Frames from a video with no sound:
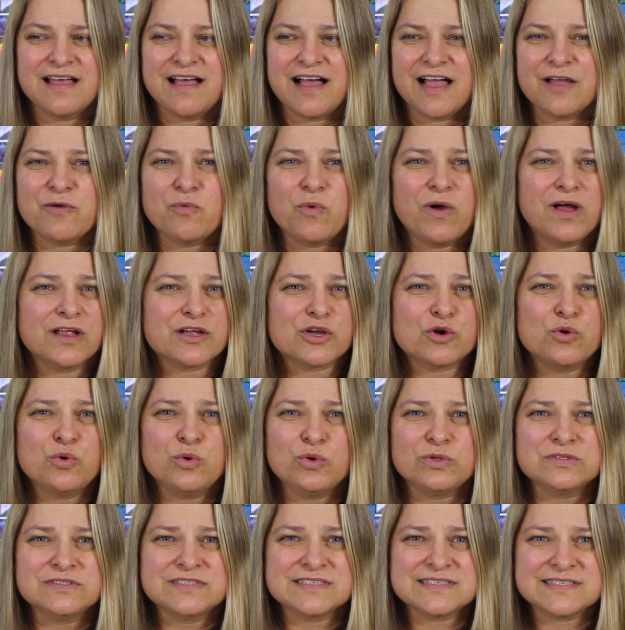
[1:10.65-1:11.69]
I want
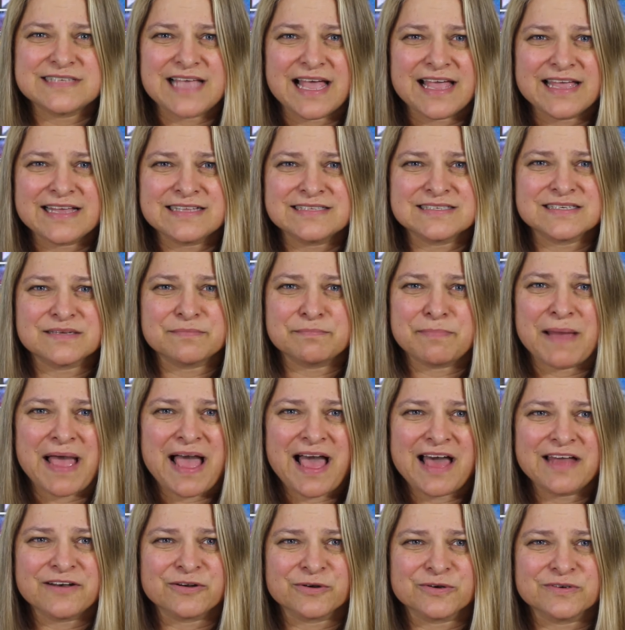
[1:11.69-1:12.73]
cool designs and
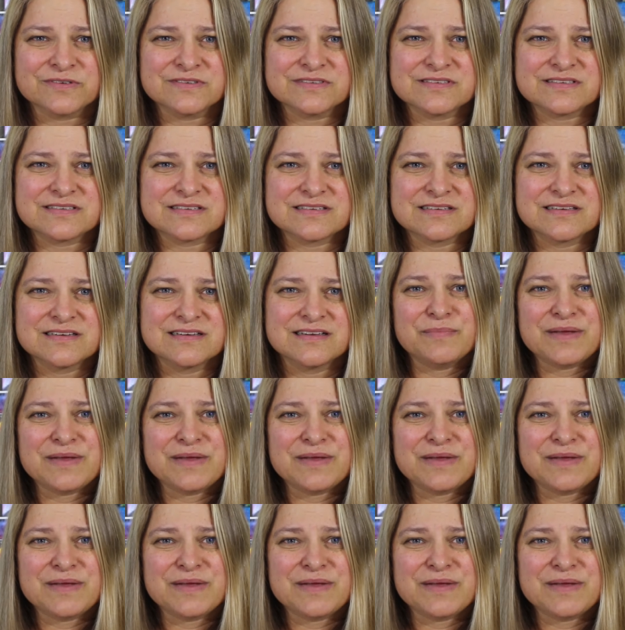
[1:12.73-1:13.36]
patterns.